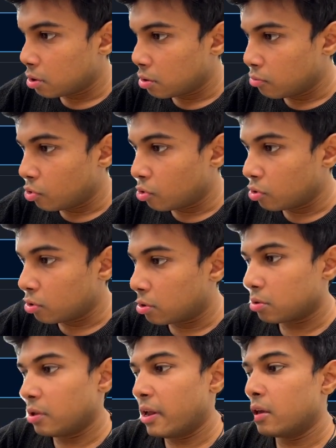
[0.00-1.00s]

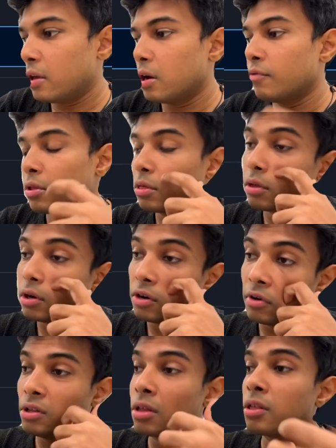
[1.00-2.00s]
because like our
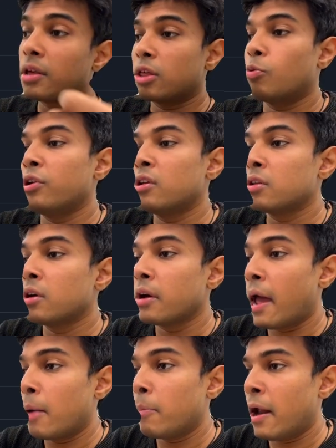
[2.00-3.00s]
server just exporting the
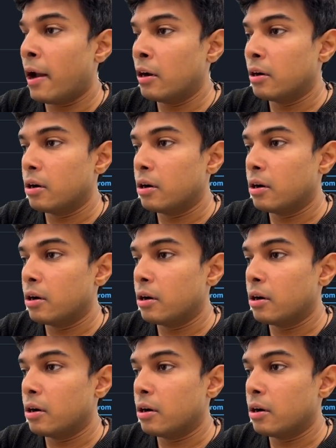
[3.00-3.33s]
app and